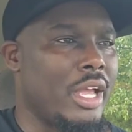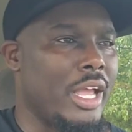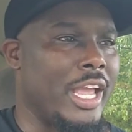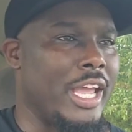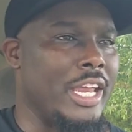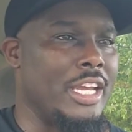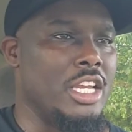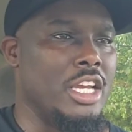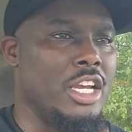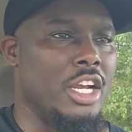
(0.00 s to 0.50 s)

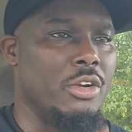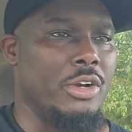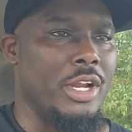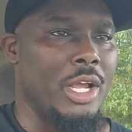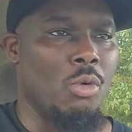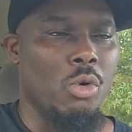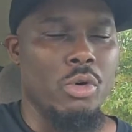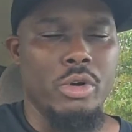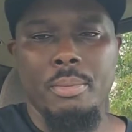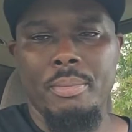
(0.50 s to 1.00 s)
And, you know,
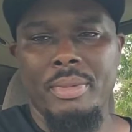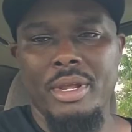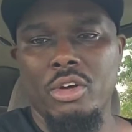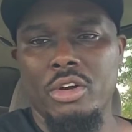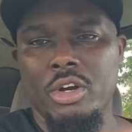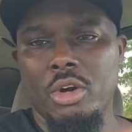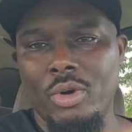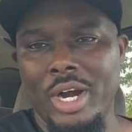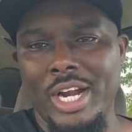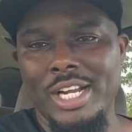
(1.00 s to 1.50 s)
they want to be
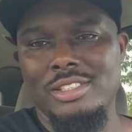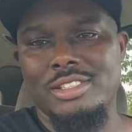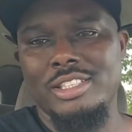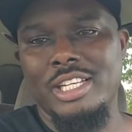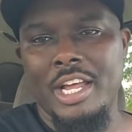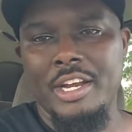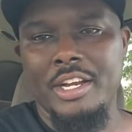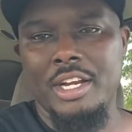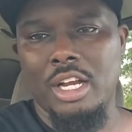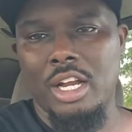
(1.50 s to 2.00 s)
on the right
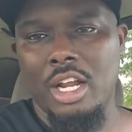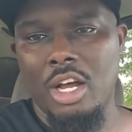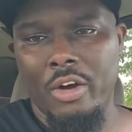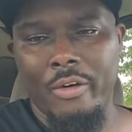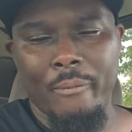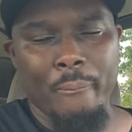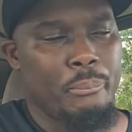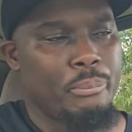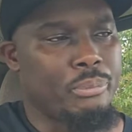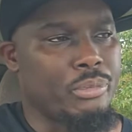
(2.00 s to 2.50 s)
side of the
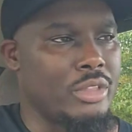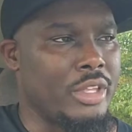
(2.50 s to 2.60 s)
law.